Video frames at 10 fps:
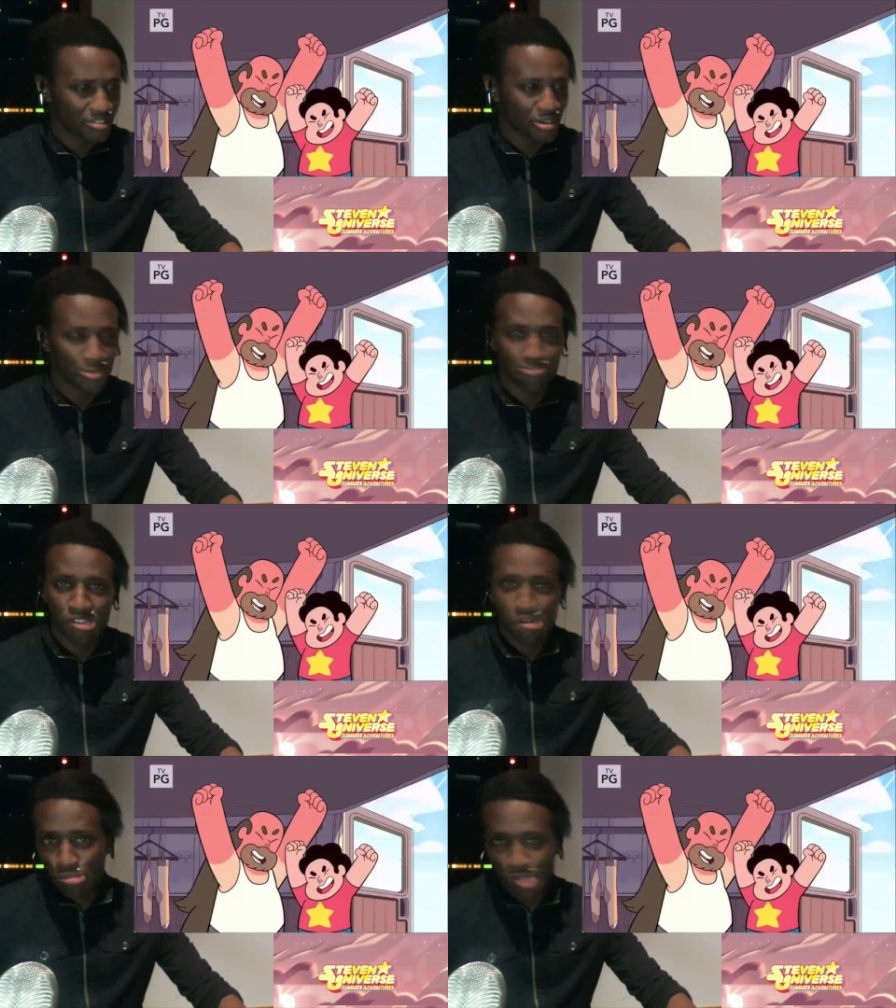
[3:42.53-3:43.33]
So,
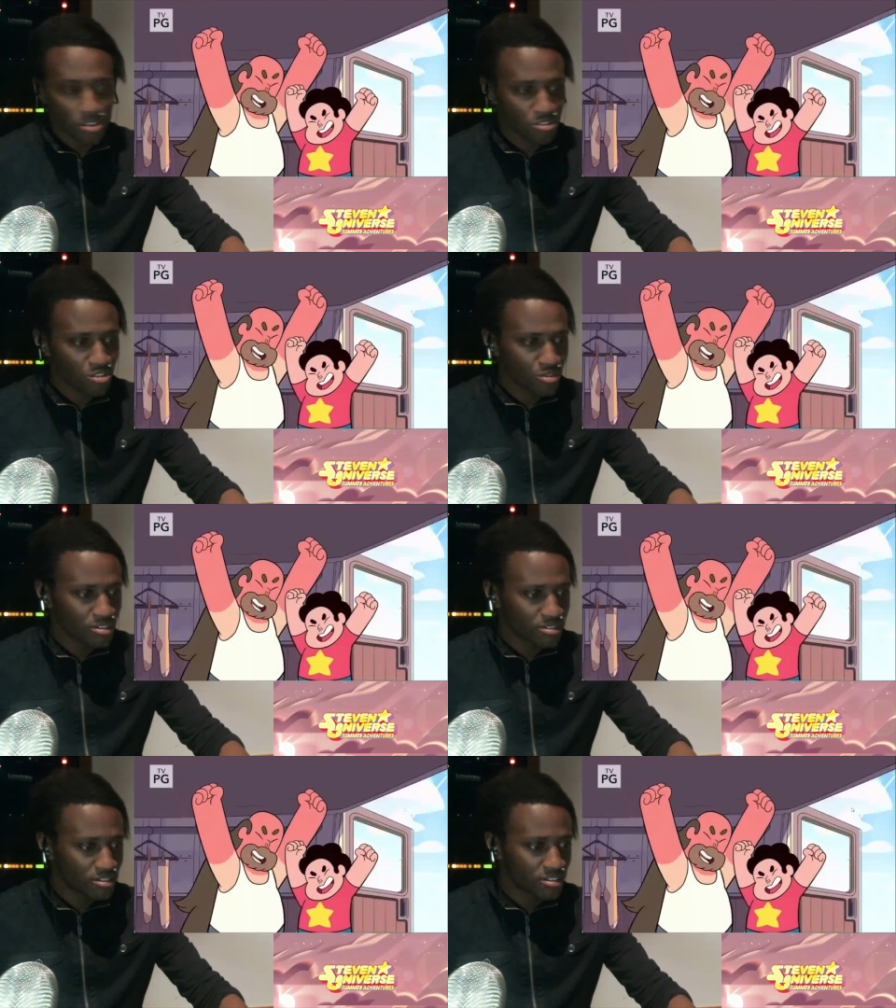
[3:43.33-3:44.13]
yeah, let's do it.
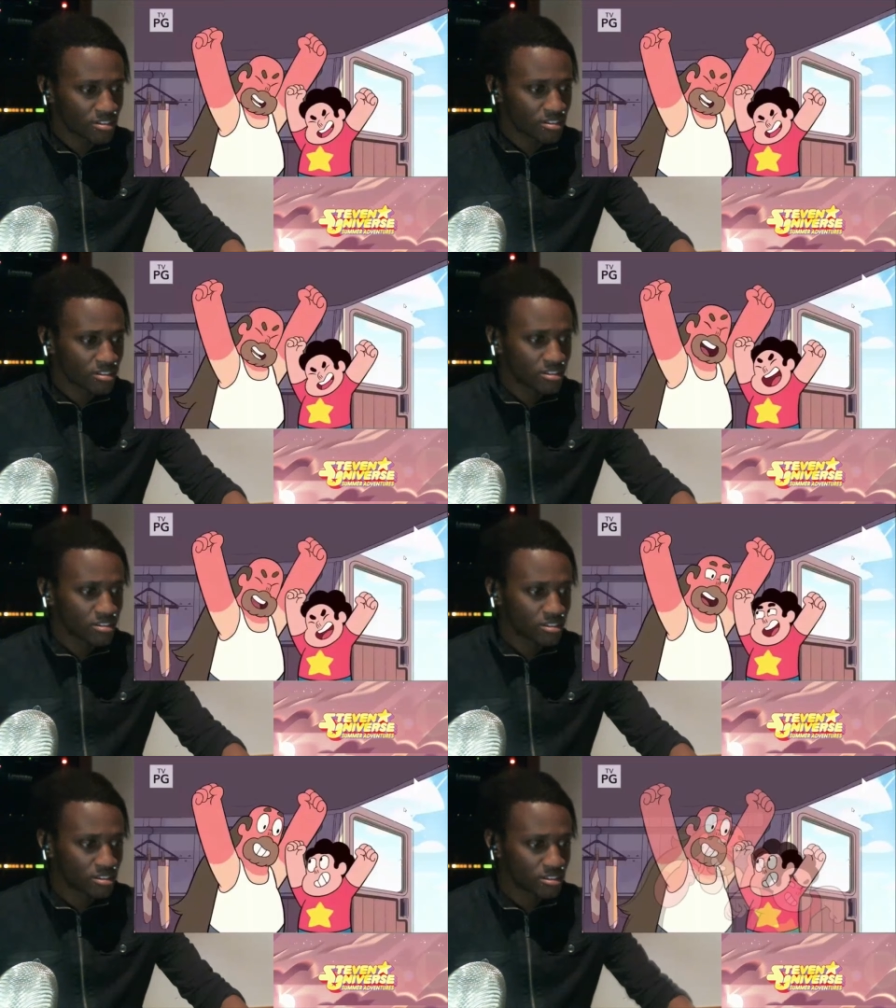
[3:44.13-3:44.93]

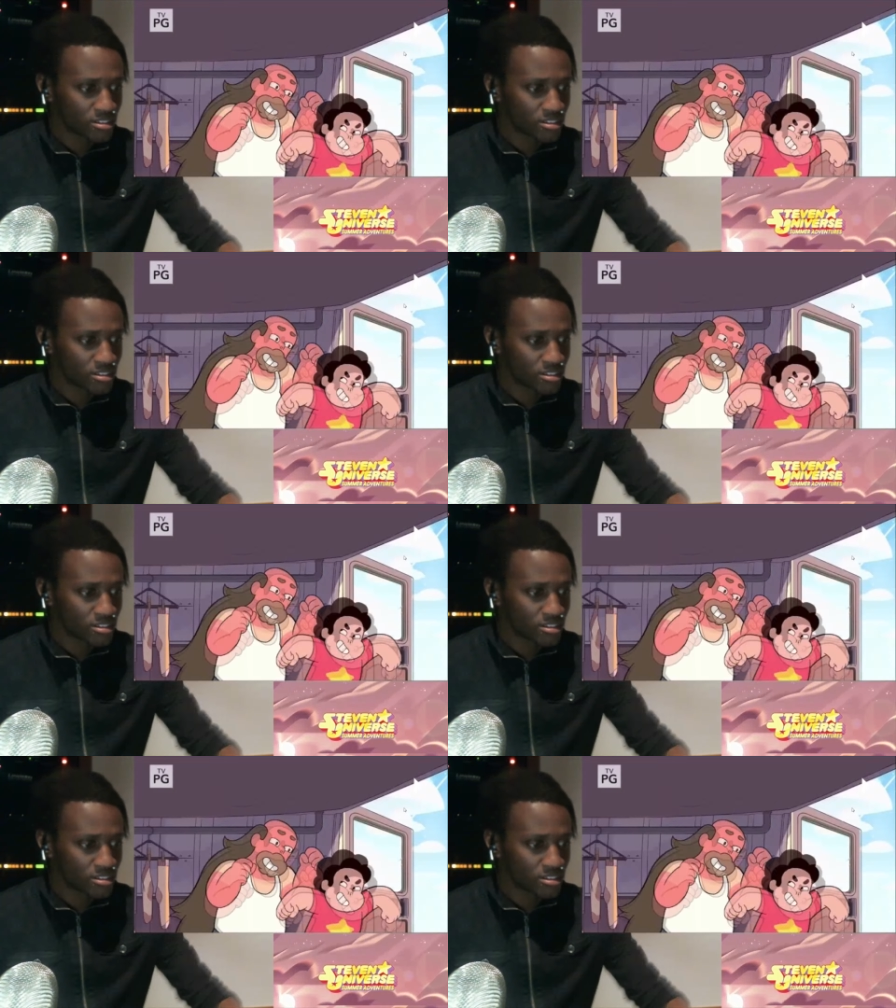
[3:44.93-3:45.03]
Ready for